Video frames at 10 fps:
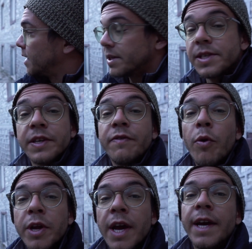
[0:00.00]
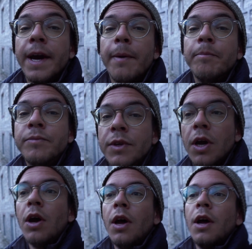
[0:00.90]
It's 6:40 a.m.,
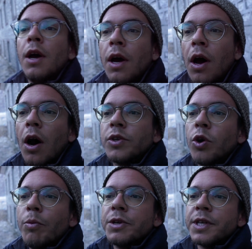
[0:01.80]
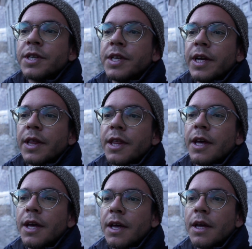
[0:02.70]
October
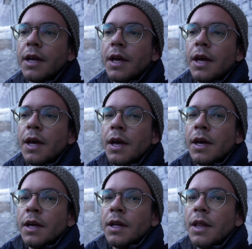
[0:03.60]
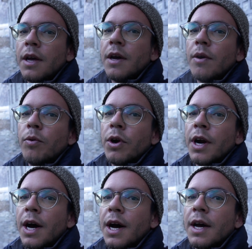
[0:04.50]
16th. We're
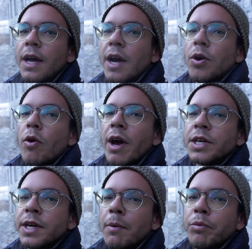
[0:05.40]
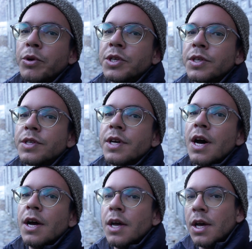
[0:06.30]
at Gorekshep, which is
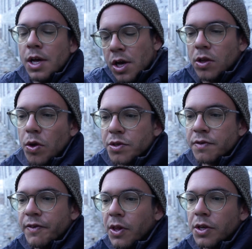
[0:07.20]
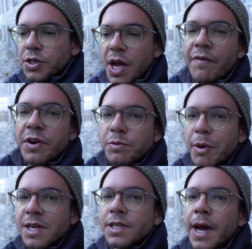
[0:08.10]
the closest village to Everest
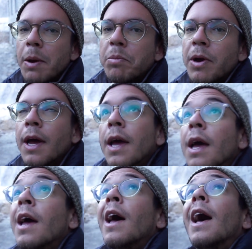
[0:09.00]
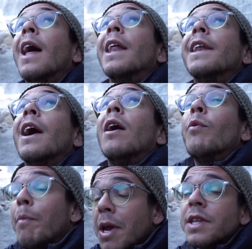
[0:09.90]
Base Camp. And
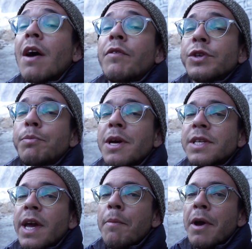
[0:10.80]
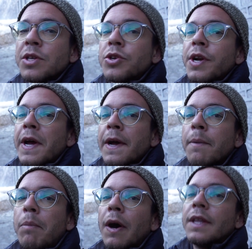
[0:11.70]
we made it to Everest Base Camp
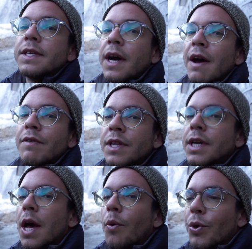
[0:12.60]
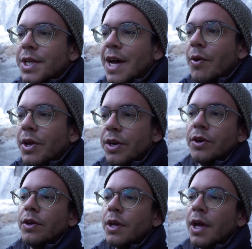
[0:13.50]
yesterday, but everything kind of went
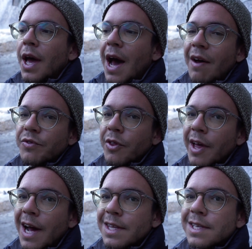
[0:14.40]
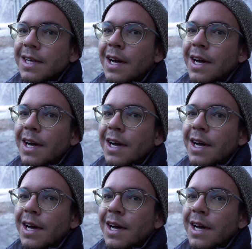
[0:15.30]
downhill after that.